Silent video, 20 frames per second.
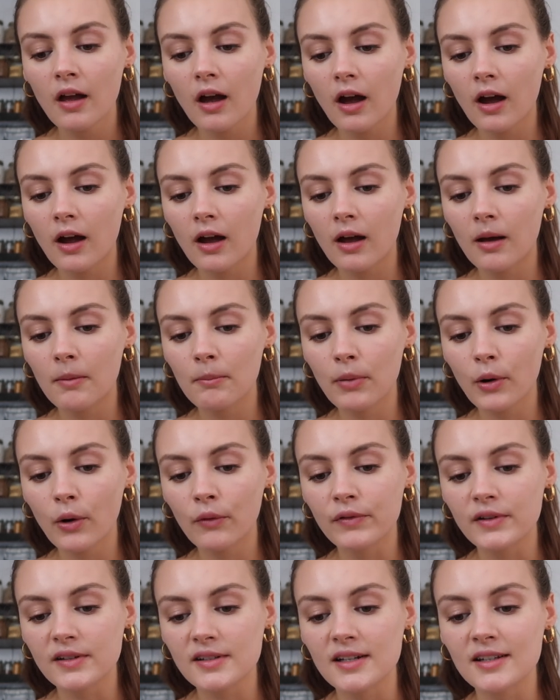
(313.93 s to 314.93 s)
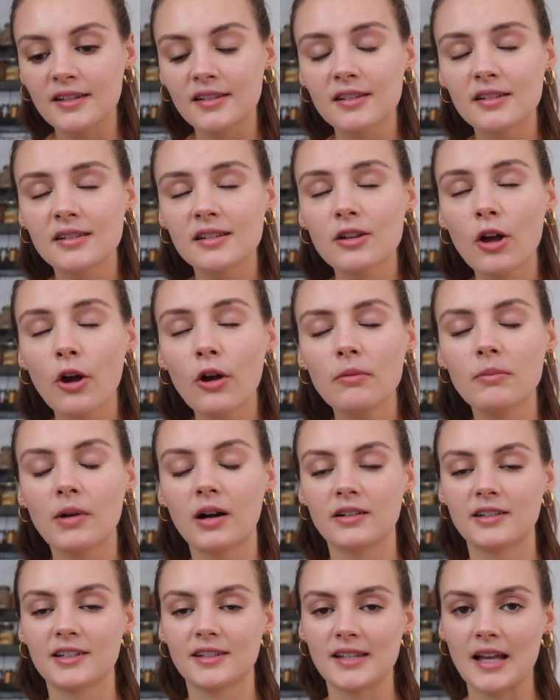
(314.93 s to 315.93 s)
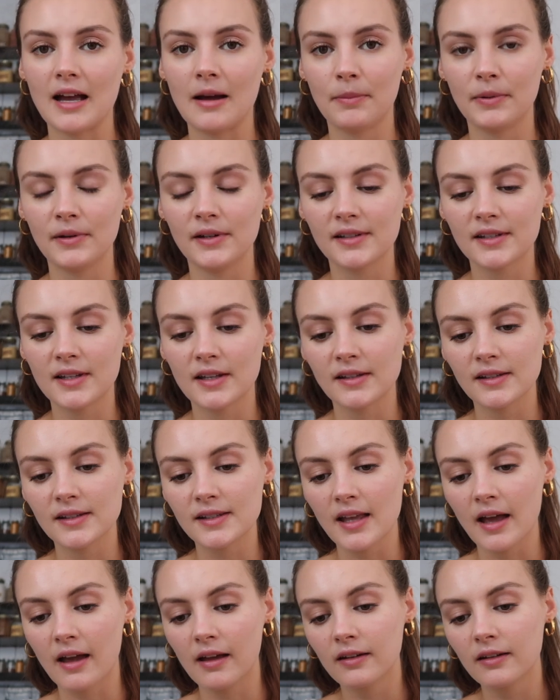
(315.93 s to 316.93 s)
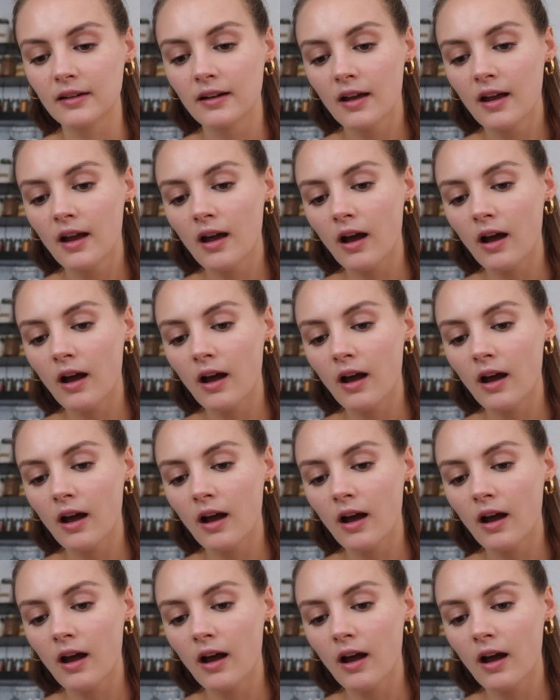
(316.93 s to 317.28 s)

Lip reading: But obviously so much has happened since then.